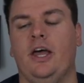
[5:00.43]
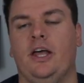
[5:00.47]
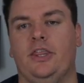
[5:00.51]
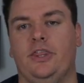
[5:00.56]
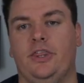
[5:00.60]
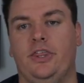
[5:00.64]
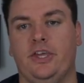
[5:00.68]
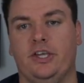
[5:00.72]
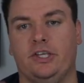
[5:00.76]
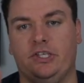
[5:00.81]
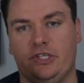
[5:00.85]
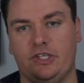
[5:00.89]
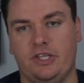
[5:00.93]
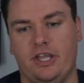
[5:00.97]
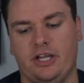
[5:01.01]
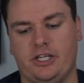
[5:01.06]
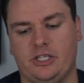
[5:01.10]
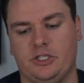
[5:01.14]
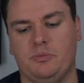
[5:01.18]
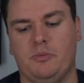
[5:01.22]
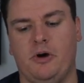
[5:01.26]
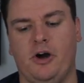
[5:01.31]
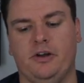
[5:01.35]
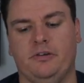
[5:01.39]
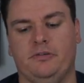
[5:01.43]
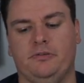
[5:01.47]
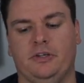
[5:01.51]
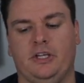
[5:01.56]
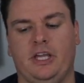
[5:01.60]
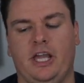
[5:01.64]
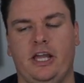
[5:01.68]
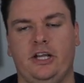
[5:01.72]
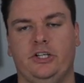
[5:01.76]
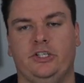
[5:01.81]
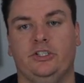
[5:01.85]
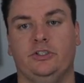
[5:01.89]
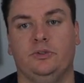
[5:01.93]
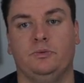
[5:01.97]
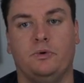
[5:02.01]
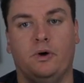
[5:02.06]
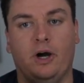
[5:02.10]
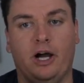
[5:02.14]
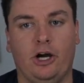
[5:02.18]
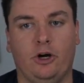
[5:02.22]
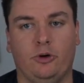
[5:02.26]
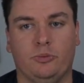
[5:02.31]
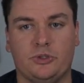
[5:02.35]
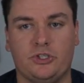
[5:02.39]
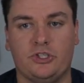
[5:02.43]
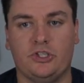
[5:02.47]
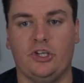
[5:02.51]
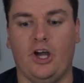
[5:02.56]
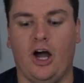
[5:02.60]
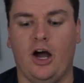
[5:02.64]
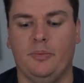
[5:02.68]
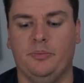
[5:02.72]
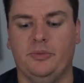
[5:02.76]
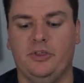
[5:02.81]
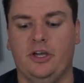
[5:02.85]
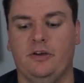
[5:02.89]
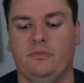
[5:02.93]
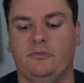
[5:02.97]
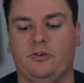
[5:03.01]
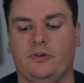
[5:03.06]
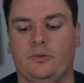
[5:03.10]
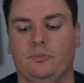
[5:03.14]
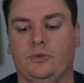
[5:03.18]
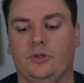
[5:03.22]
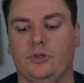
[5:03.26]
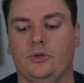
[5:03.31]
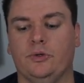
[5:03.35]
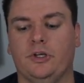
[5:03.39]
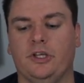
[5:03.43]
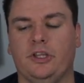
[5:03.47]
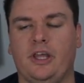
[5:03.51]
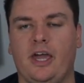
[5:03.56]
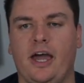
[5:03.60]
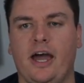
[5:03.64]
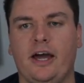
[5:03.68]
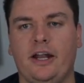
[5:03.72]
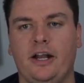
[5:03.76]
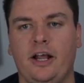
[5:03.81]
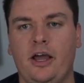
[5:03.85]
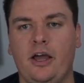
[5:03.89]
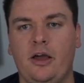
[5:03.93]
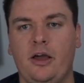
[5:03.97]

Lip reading: This next modification will help stop them from doing that